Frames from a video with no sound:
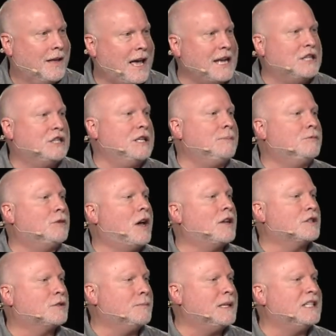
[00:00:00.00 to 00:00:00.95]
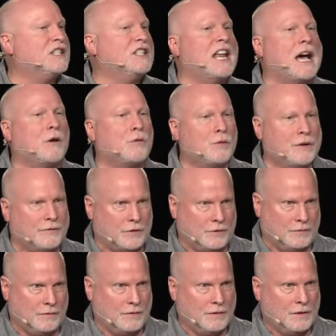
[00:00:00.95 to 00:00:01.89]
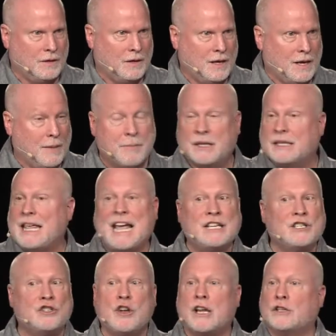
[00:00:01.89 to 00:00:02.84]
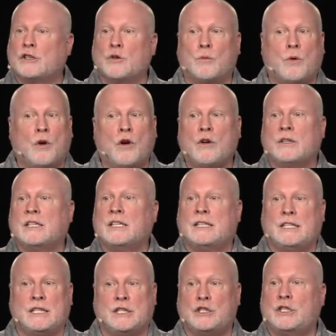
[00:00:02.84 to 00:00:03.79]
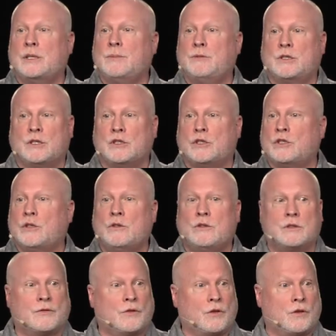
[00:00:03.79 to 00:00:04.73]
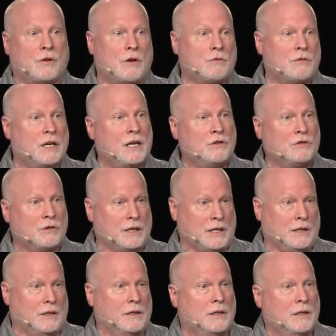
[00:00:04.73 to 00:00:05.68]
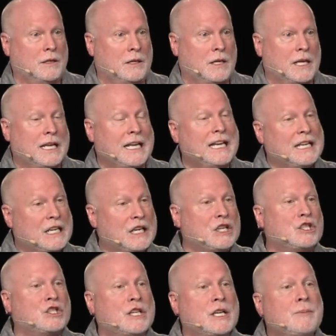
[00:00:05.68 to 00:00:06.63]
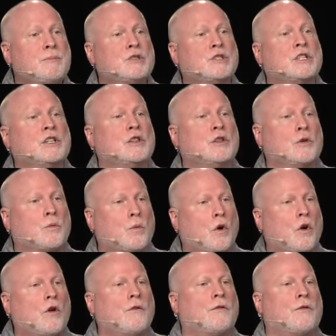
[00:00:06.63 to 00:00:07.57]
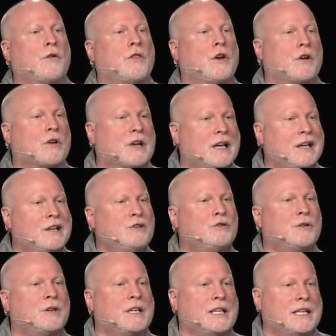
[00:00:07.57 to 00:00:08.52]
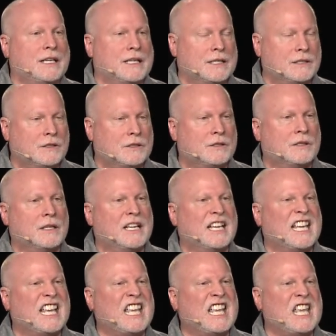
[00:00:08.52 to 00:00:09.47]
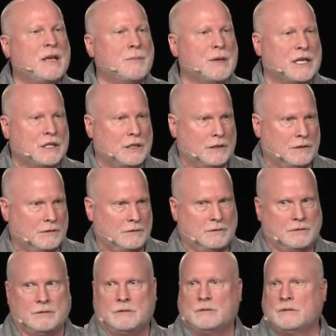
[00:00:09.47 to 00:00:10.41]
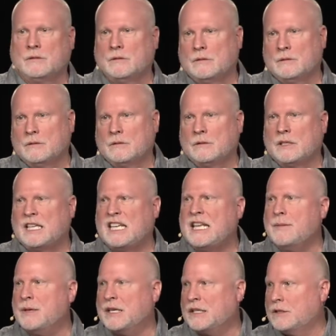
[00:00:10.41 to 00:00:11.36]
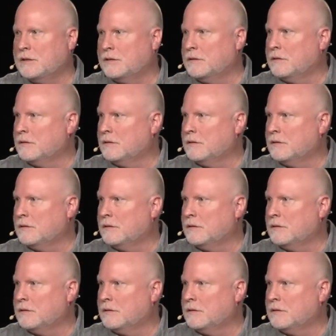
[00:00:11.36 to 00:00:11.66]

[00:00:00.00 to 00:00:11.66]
Aegyptos means Nile River. But that's not the word that the Egyptians used for their own country. In Egyptian, the word for their country is Kemet. Kemet.